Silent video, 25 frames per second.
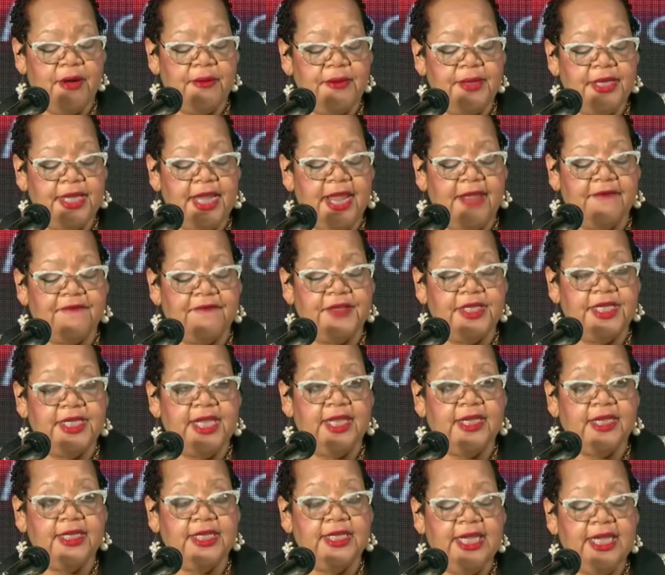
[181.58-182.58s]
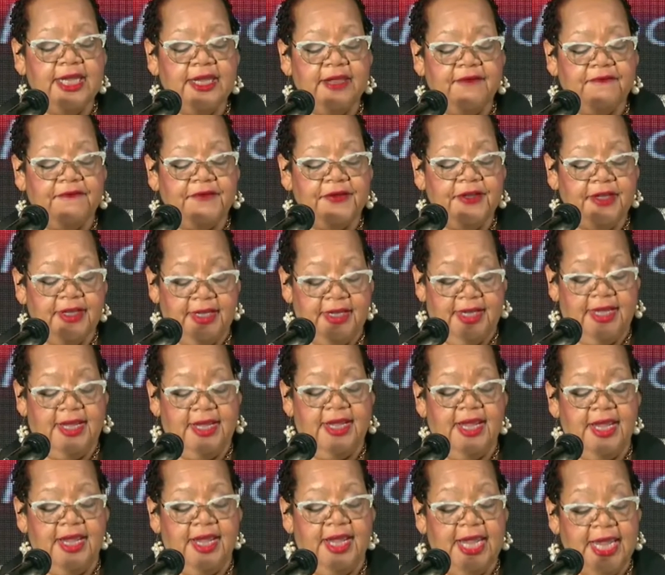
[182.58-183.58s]
at Fidelity
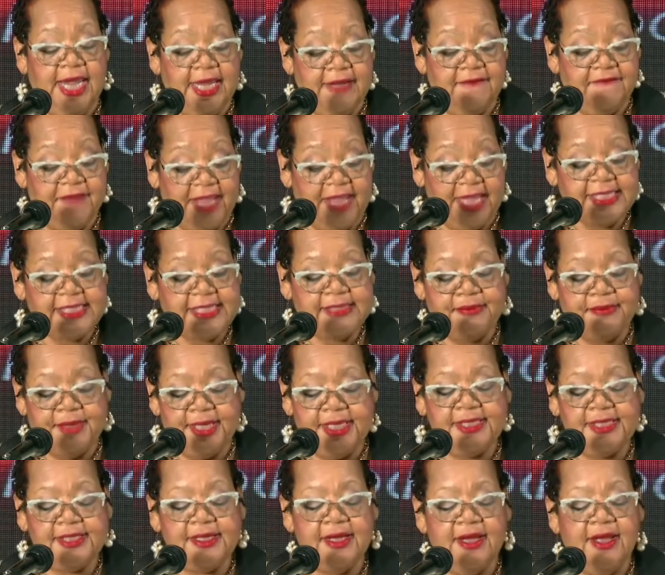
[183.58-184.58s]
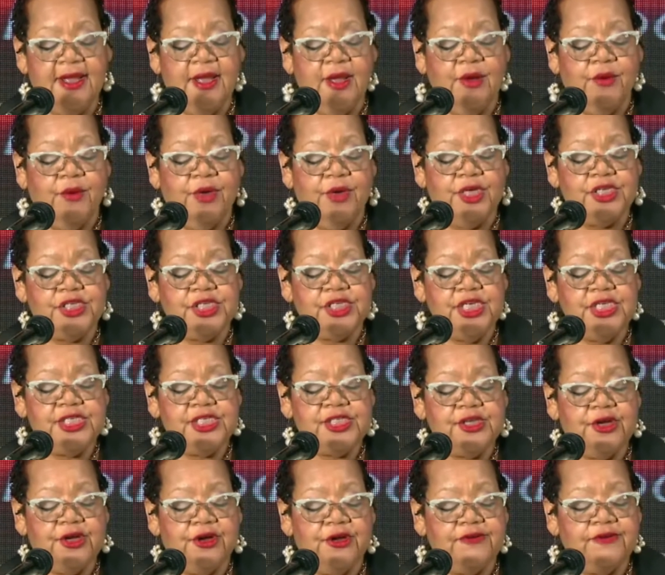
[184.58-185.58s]
Investments, where she
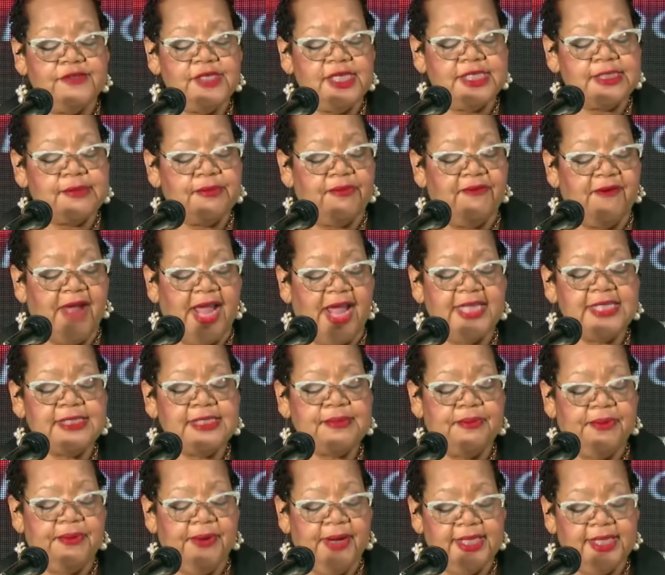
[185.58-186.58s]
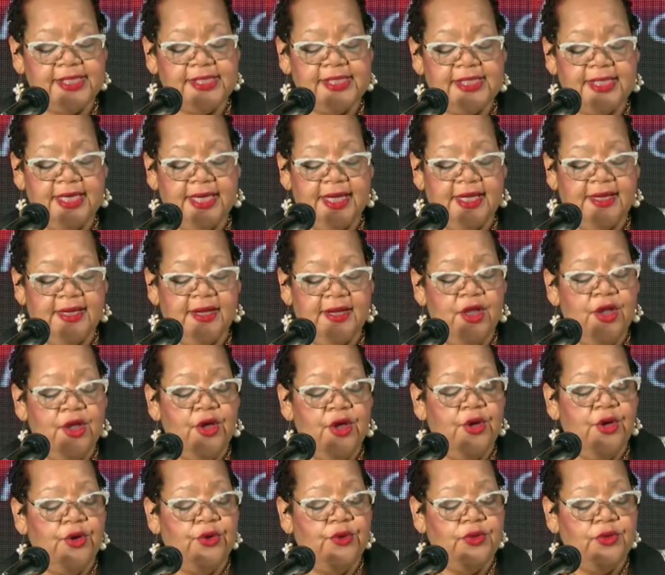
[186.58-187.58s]
serves as vice president,
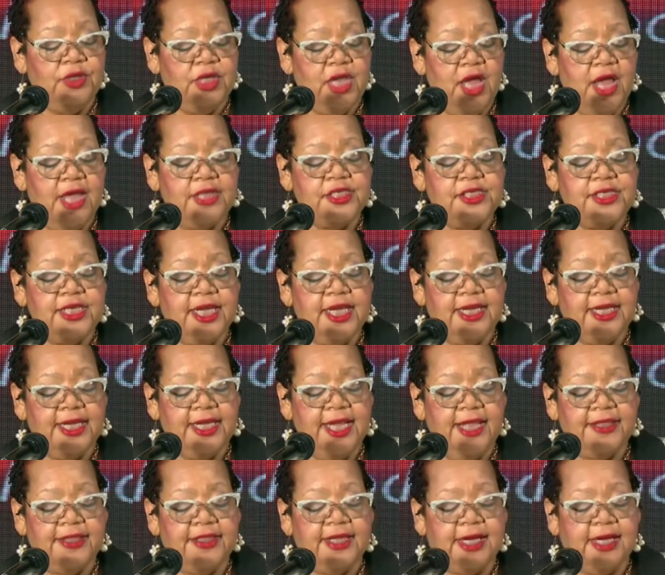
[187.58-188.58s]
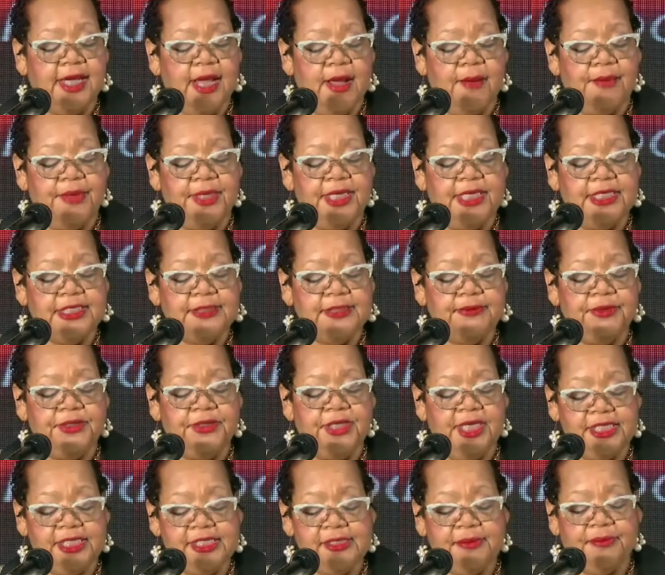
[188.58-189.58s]
who launched and led the company's
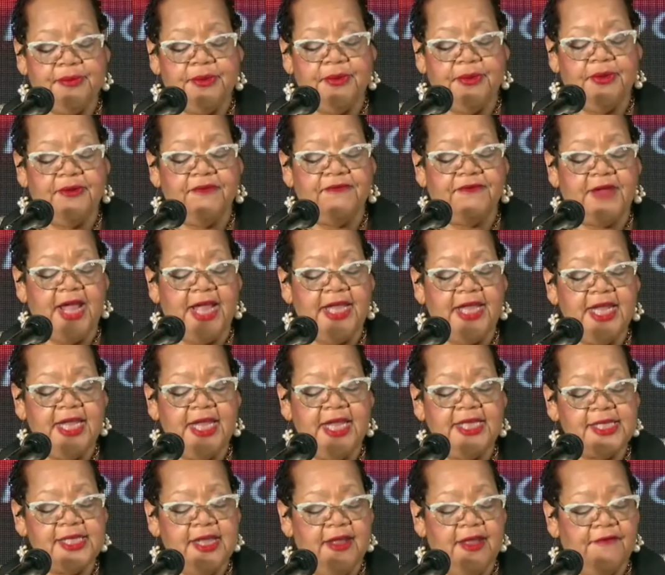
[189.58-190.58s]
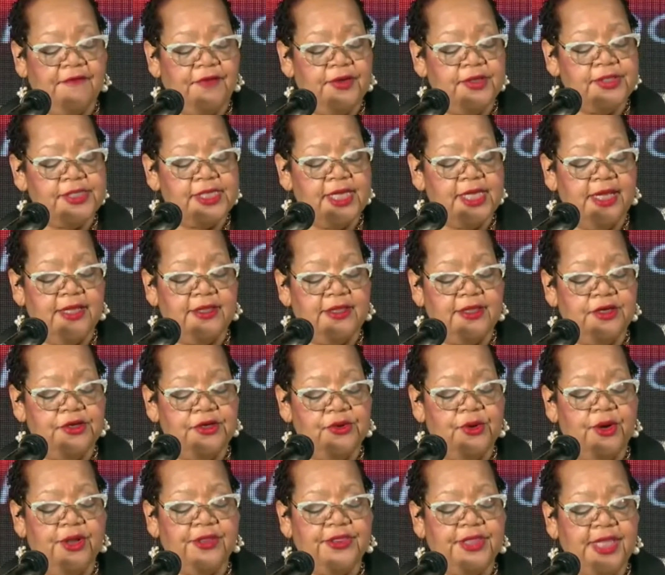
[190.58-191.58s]
municipal finance efforts in the
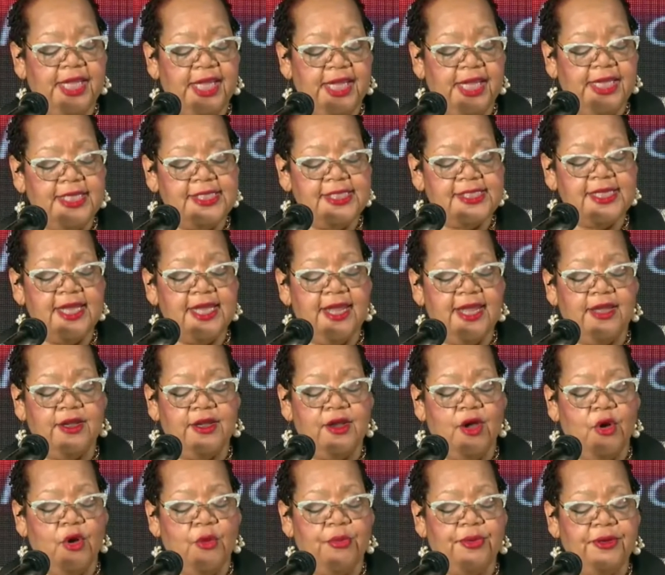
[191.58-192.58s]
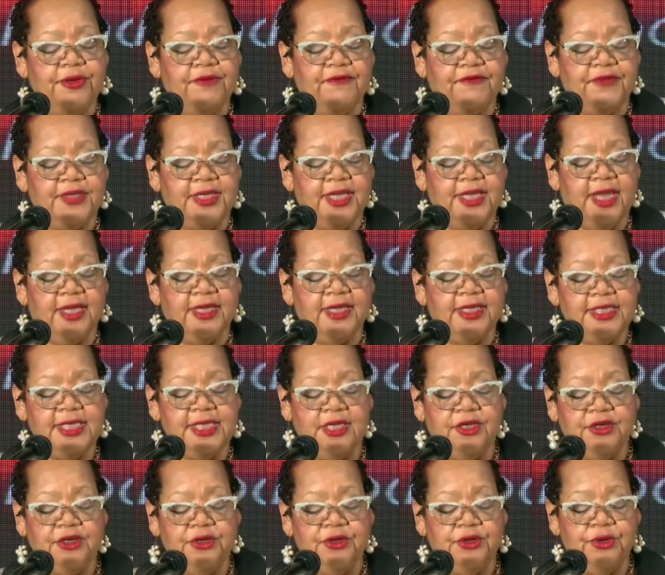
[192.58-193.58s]
Northeast and opened Fidelity
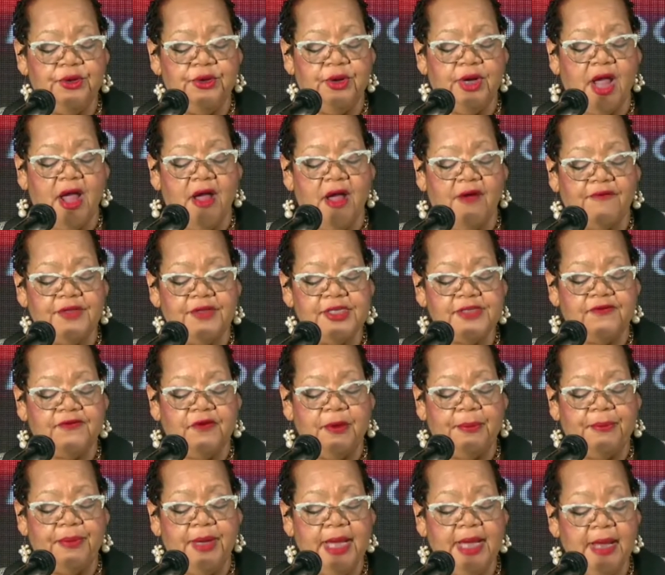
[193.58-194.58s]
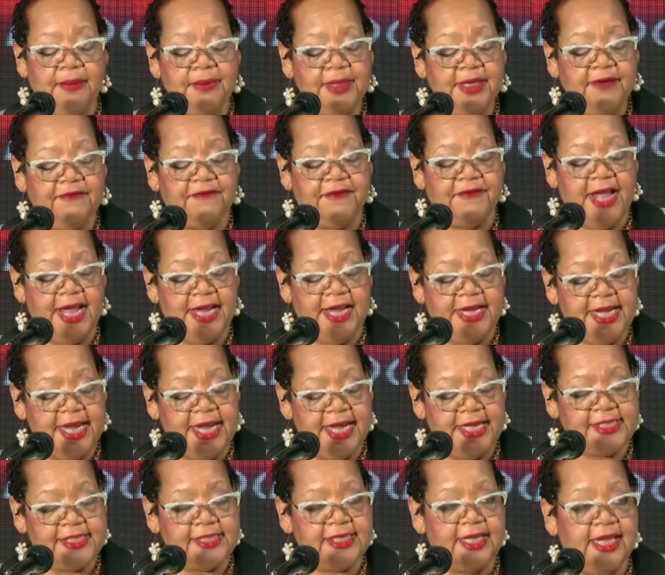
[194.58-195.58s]
New York office for public
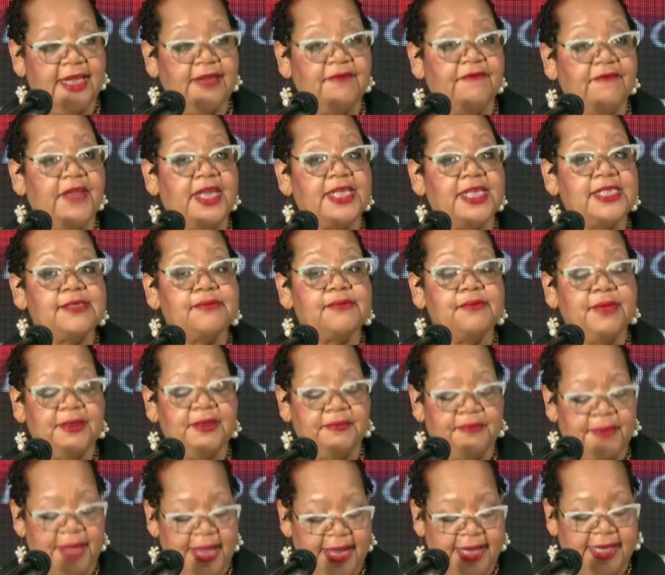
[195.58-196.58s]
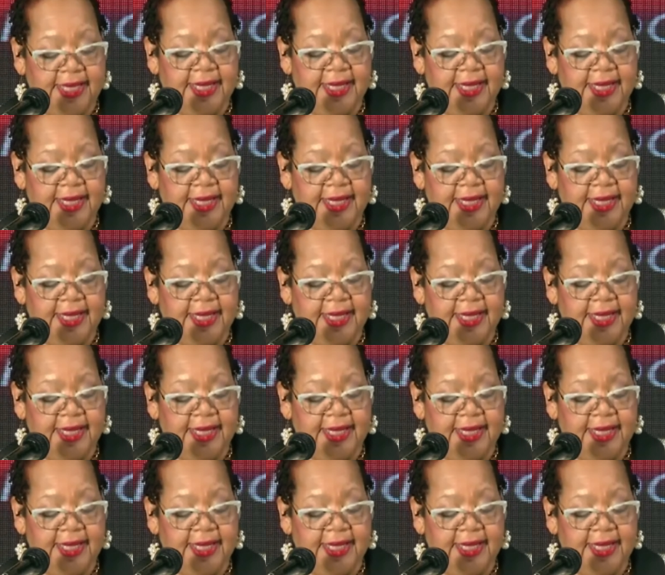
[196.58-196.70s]
finance investment banking.